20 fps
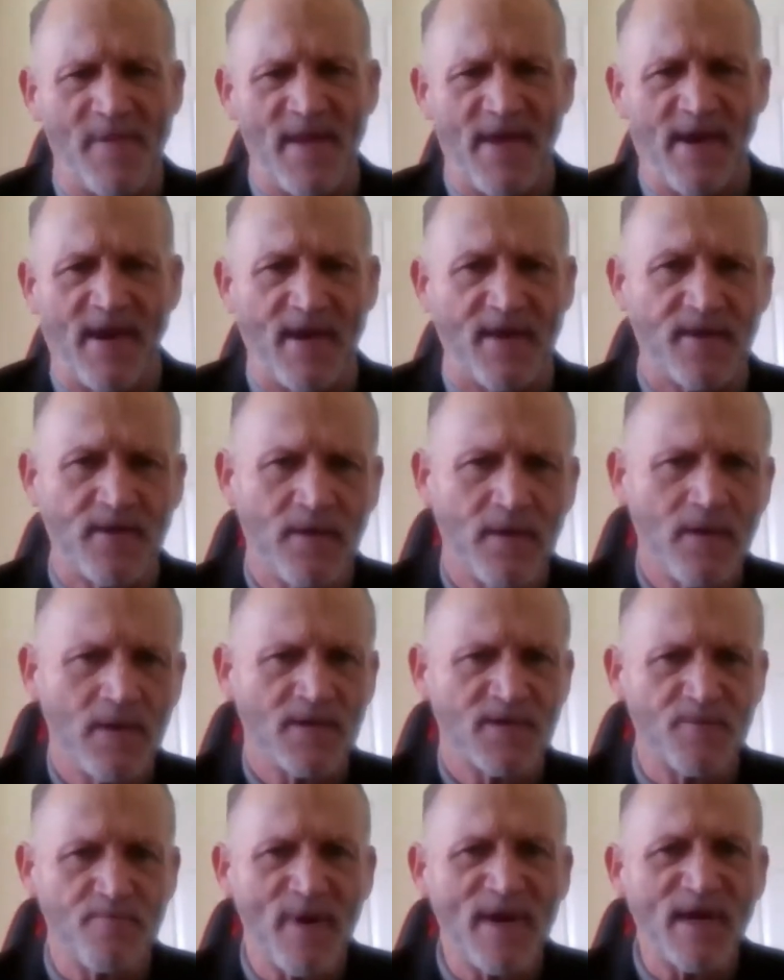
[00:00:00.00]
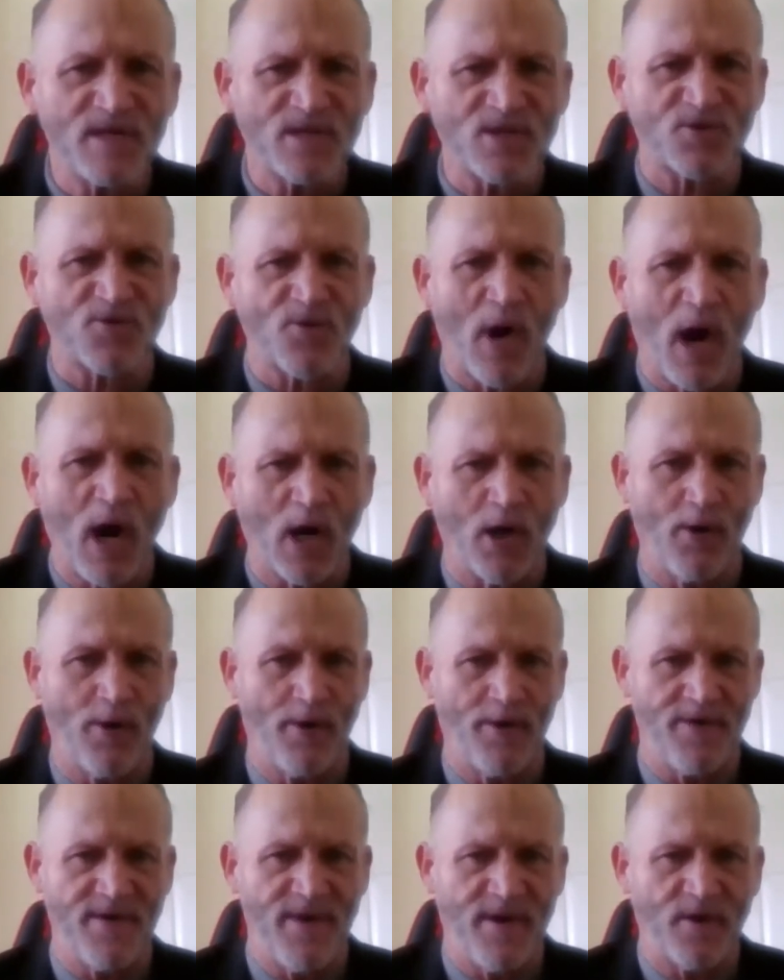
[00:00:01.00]
in it to make it
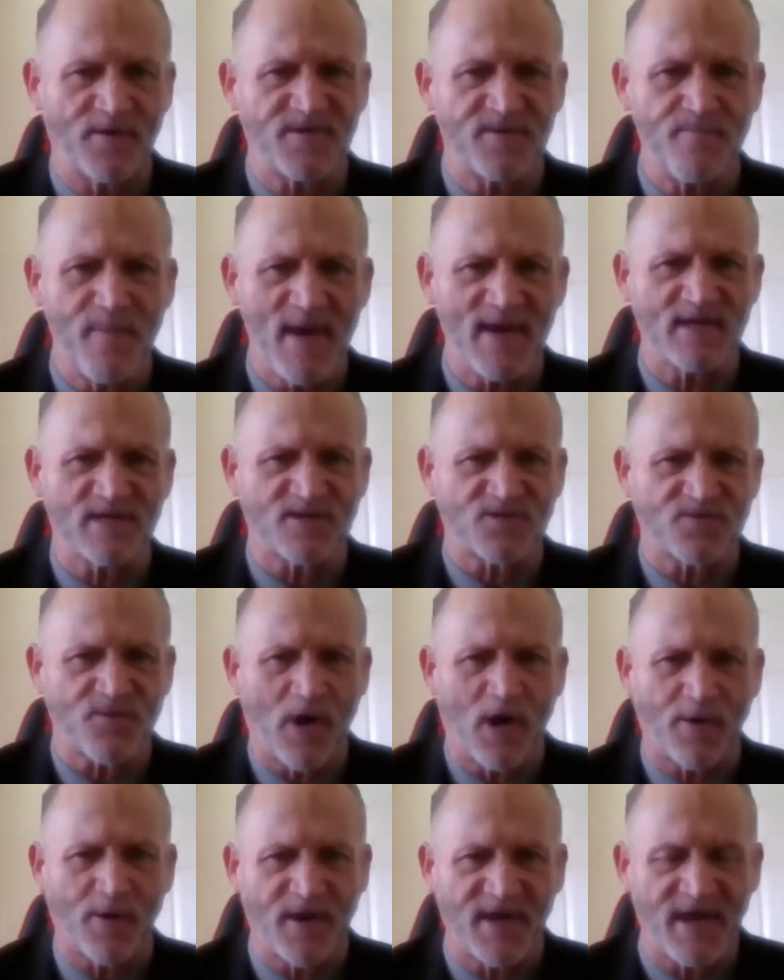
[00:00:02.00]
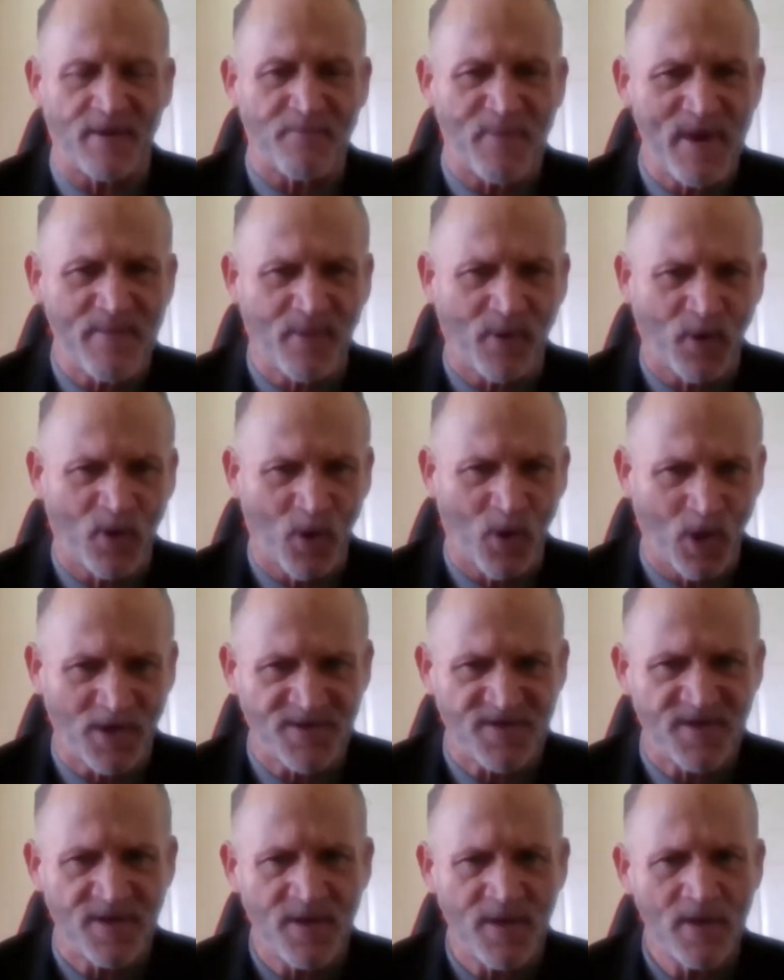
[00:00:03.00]
stronger, to get people
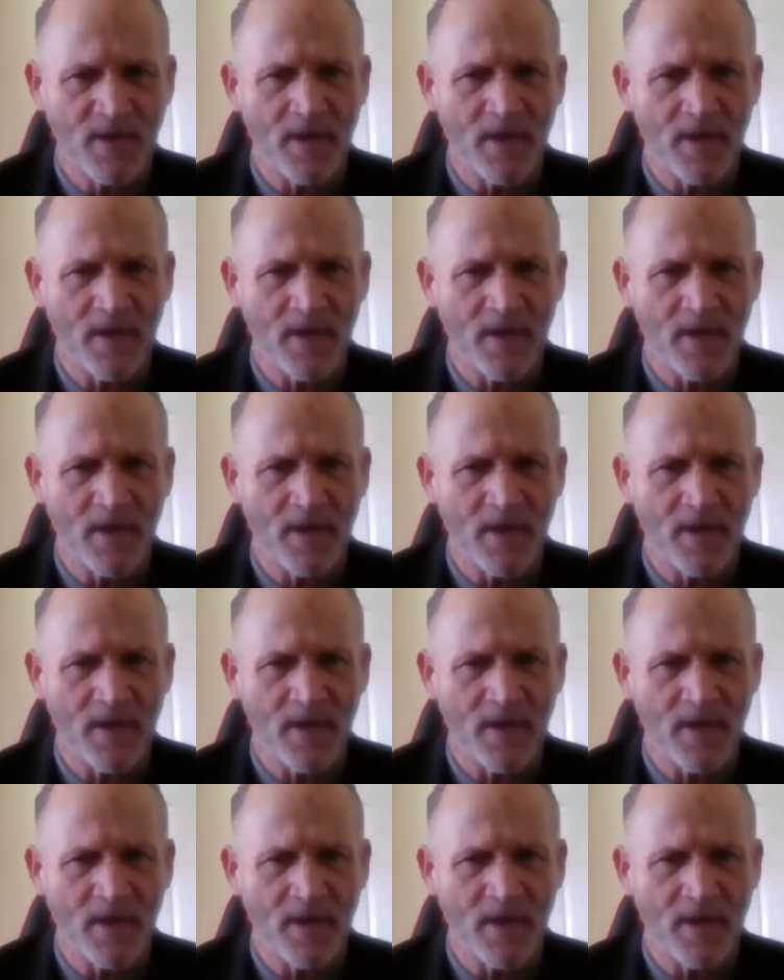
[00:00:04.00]
hooked.